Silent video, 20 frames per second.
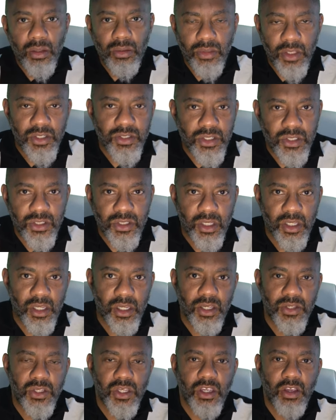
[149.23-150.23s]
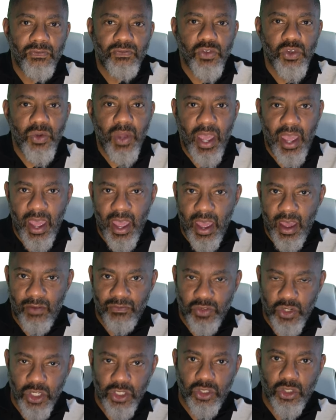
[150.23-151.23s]
This is easy if you
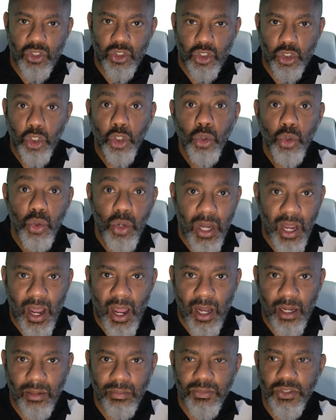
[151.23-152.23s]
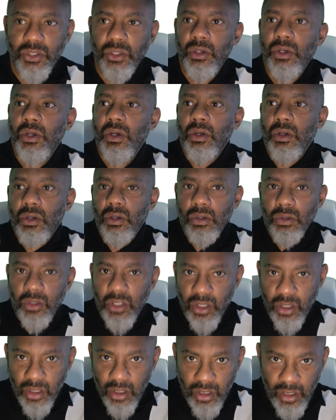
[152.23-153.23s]
have just two columns,
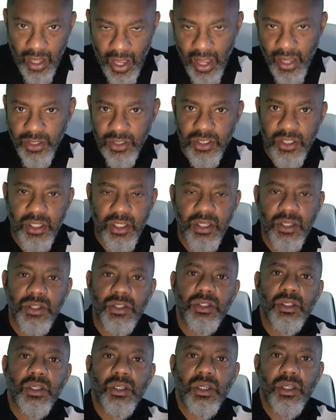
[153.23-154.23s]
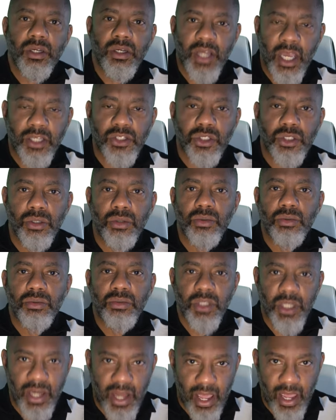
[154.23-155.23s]
the IDs next to
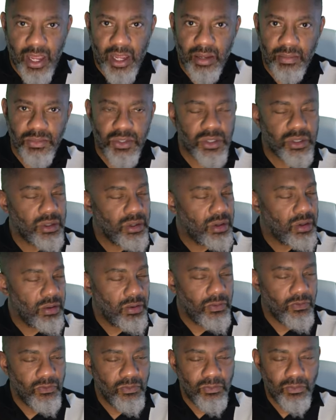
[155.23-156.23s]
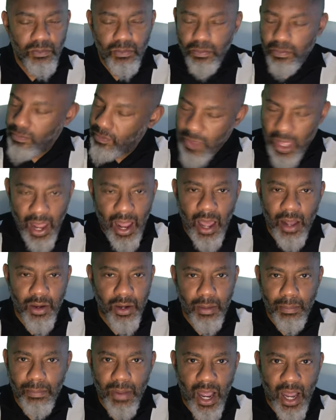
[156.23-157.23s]
the names. Out
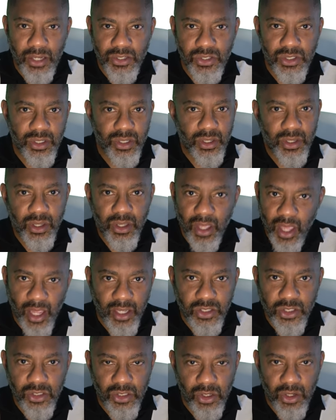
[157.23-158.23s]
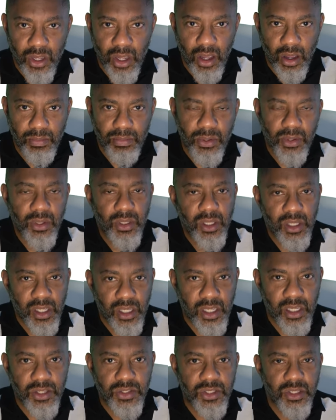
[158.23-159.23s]
of the box, XLOOKUP,
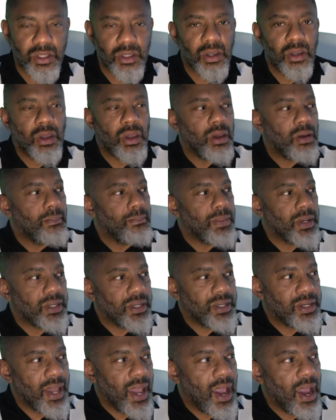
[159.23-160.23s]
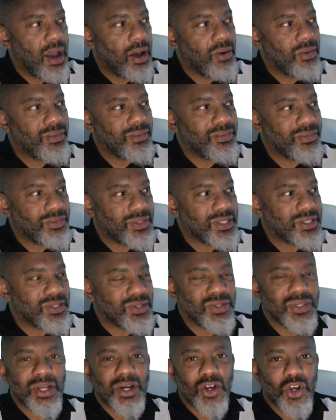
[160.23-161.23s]
easy. But now this
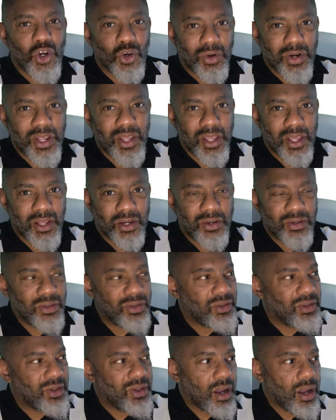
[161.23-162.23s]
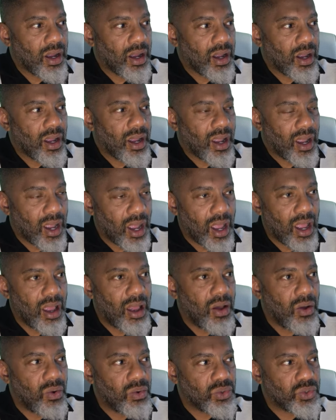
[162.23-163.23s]
is in a grid.
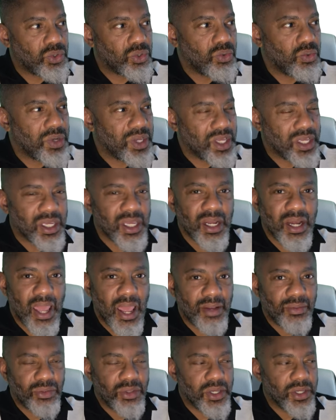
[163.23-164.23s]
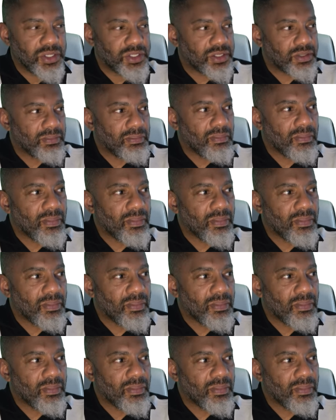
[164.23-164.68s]
How do we get at this?